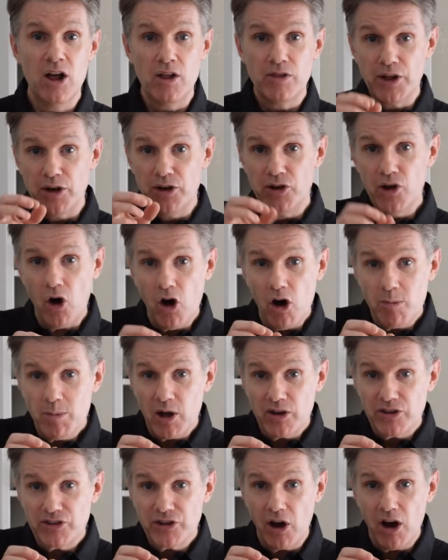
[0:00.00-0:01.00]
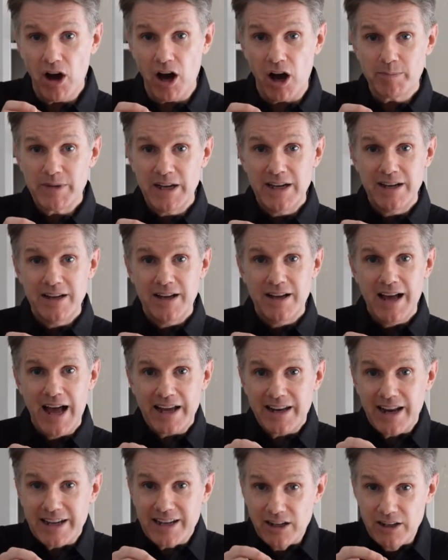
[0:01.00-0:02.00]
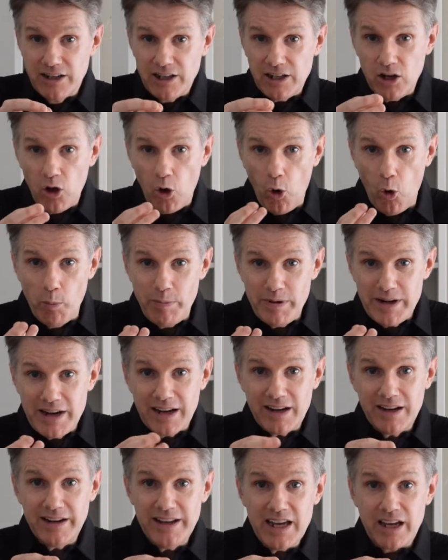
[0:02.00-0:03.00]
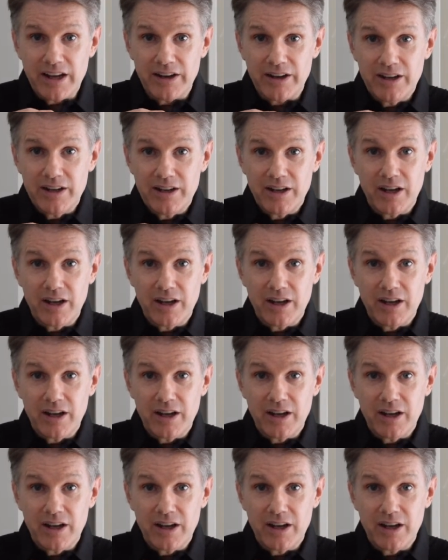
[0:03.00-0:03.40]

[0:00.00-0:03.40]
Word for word: the knob on top, had like a little opening lid.